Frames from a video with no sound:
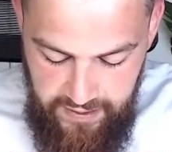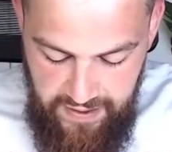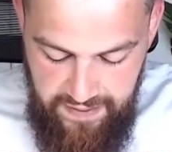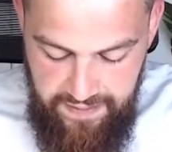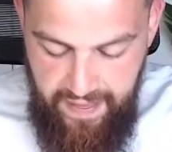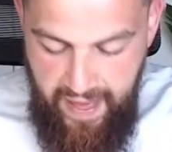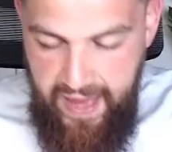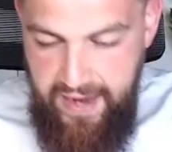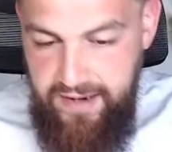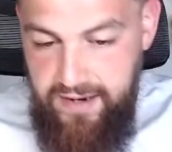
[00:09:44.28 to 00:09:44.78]

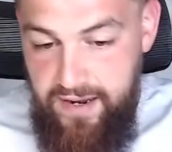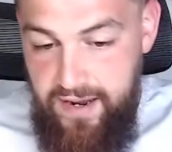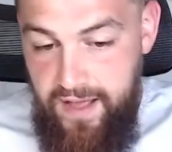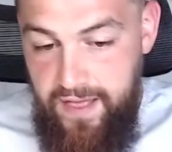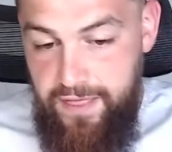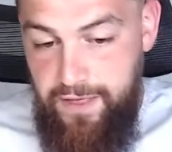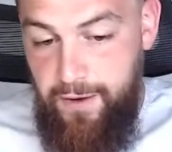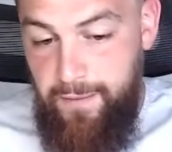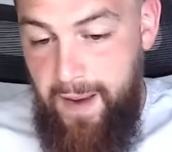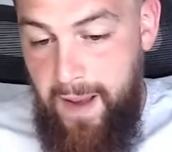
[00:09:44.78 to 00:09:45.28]
that
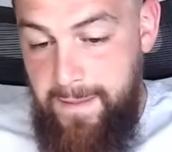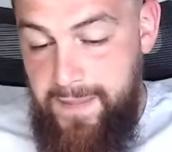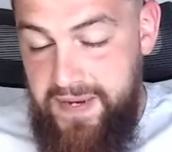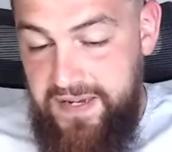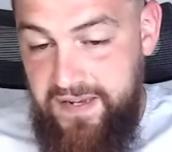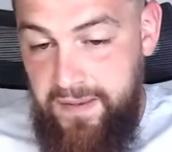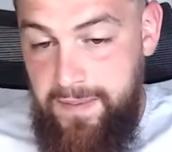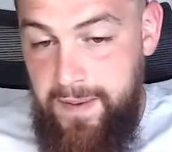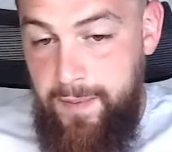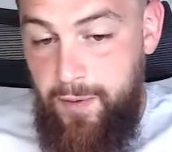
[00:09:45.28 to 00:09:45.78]
there might be
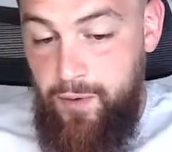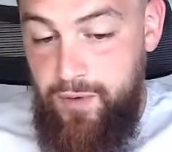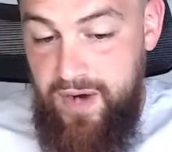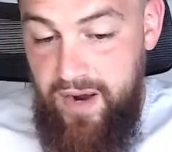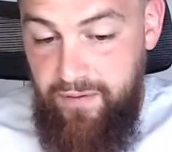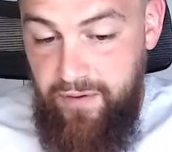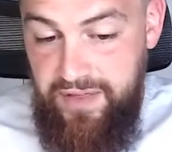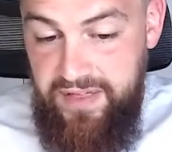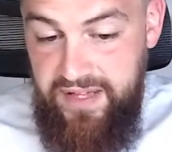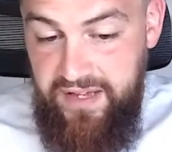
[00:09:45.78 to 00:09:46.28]
some people who
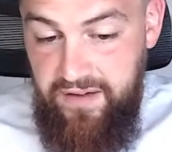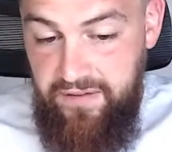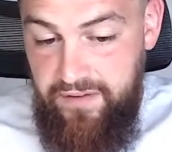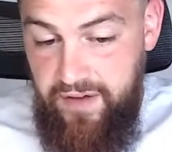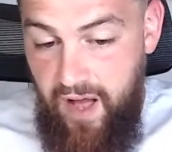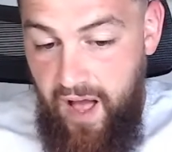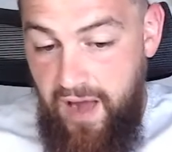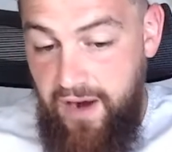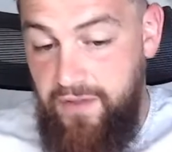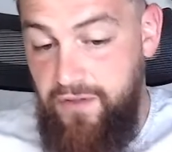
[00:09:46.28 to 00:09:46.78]
never think of
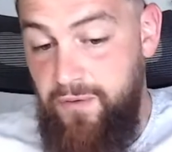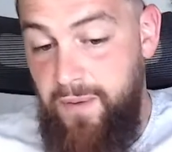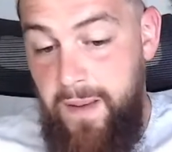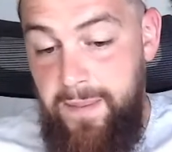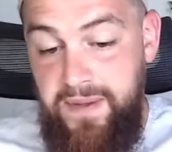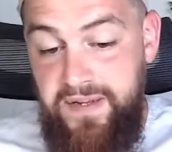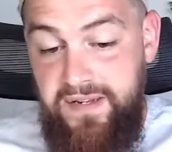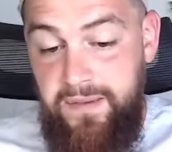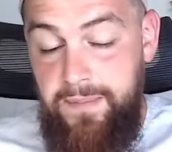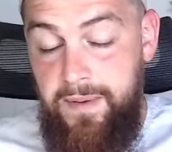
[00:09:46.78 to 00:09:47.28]
God, and there might
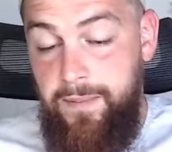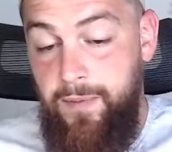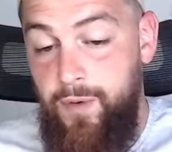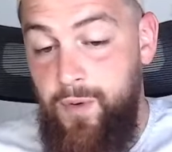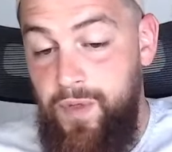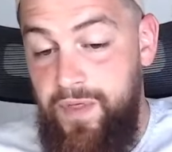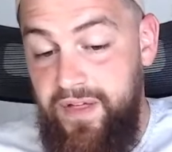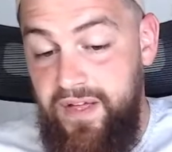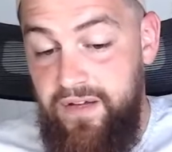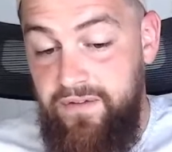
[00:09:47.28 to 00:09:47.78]
be some people
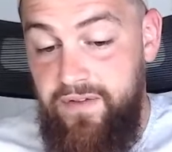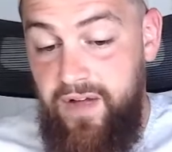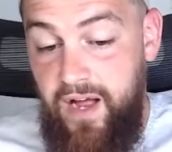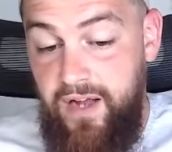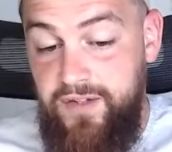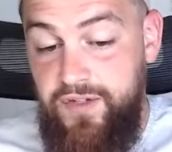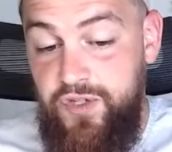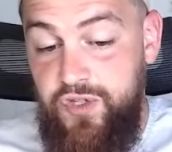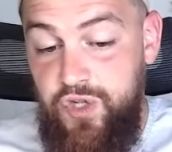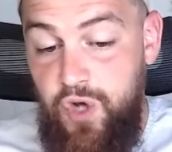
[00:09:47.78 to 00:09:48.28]
who think of
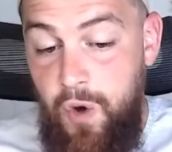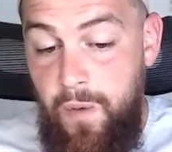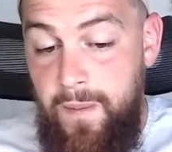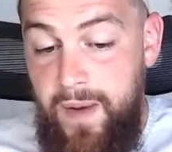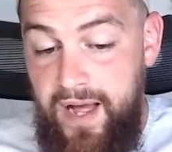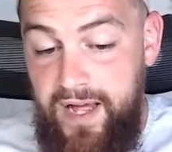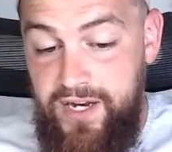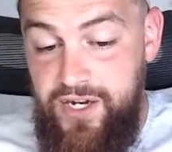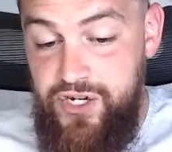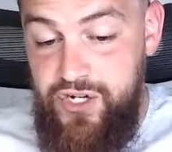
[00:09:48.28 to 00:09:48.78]
God so
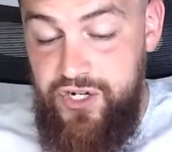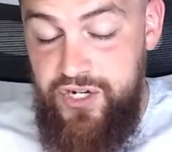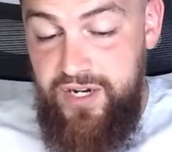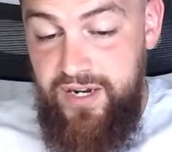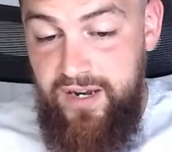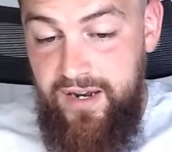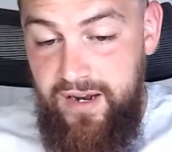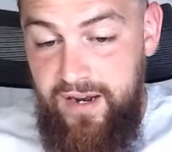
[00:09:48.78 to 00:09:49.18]
much,